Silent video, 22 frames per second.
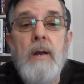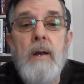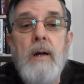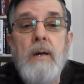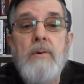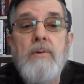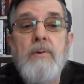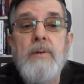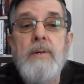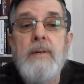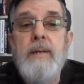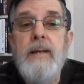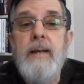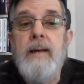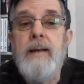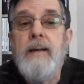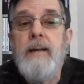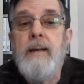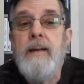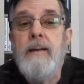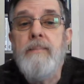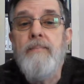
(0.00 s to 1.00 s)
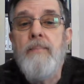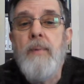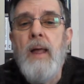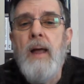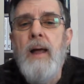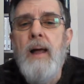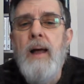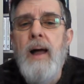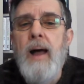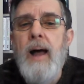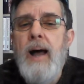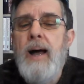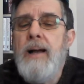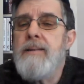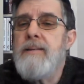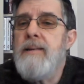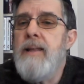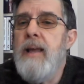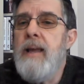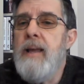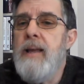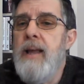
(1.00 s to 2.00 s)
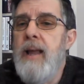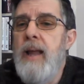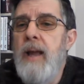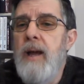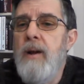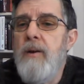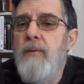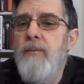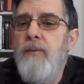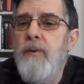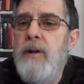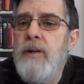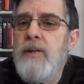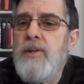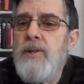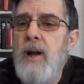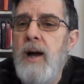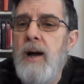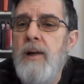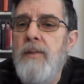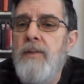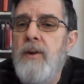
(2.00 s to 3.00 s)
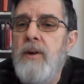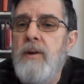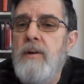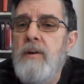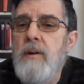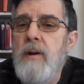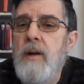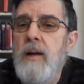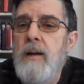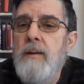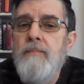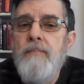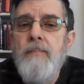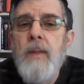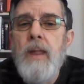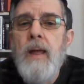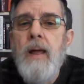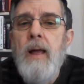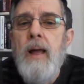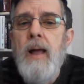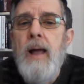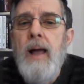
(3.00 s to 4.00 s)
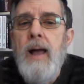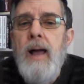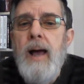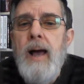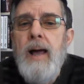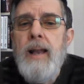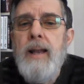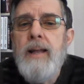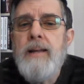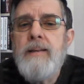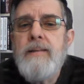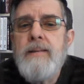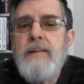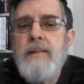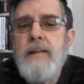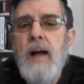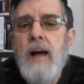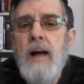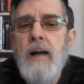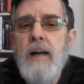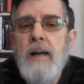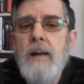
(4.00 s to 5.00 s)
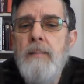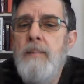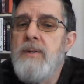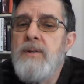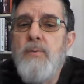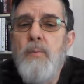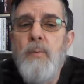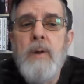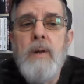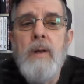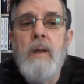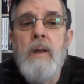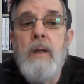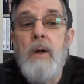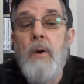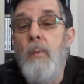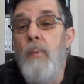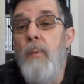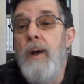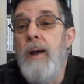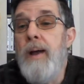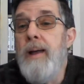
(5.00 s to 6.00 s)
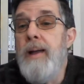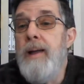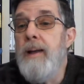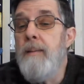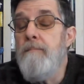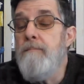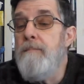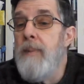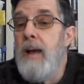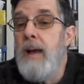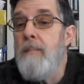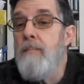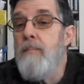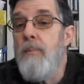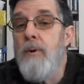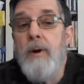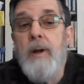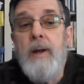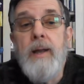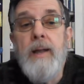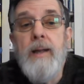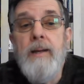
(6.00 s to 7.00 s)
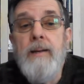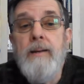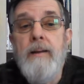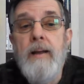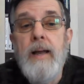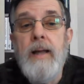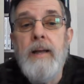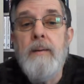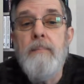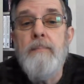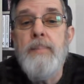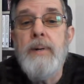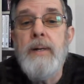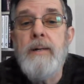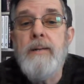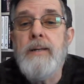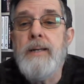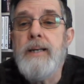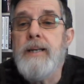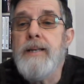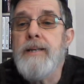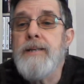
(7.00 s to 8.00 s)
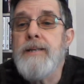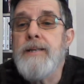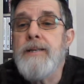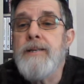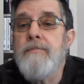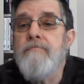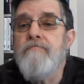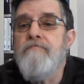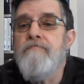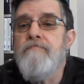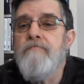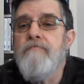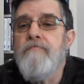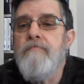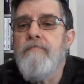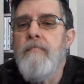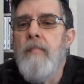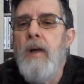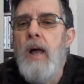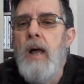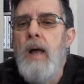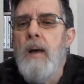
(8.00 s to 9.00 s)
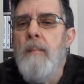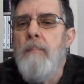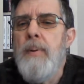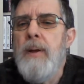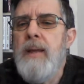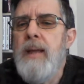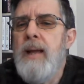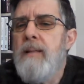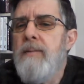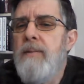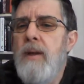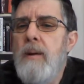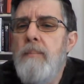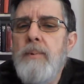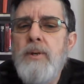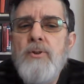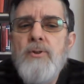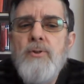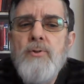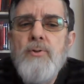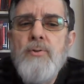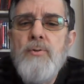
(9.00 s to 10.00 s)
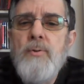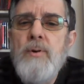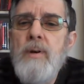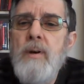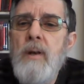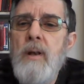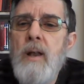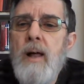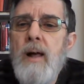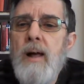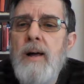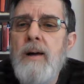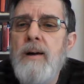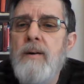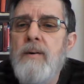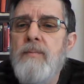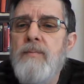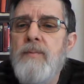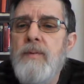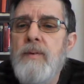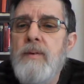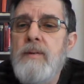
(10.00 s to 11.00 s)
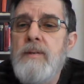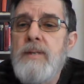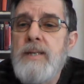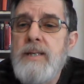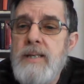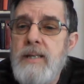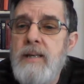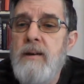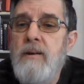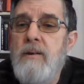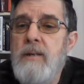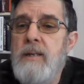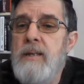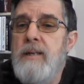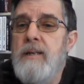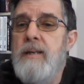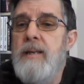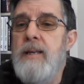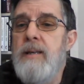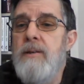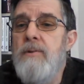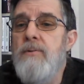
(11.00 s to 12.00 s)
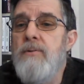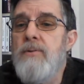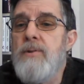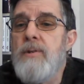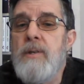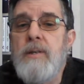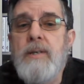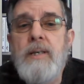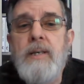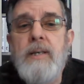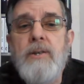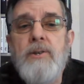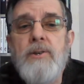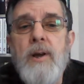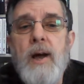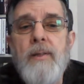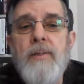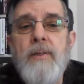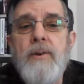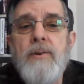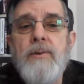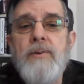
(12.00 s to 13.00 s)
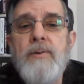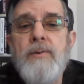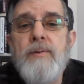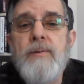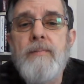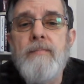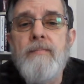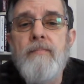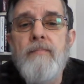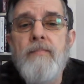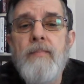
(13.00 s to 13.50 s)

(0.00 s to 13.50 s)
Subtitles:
and Uncle Dick as they care for each other and as time is whittling away at memory and abilities. But yet their mature love still continues to teach others.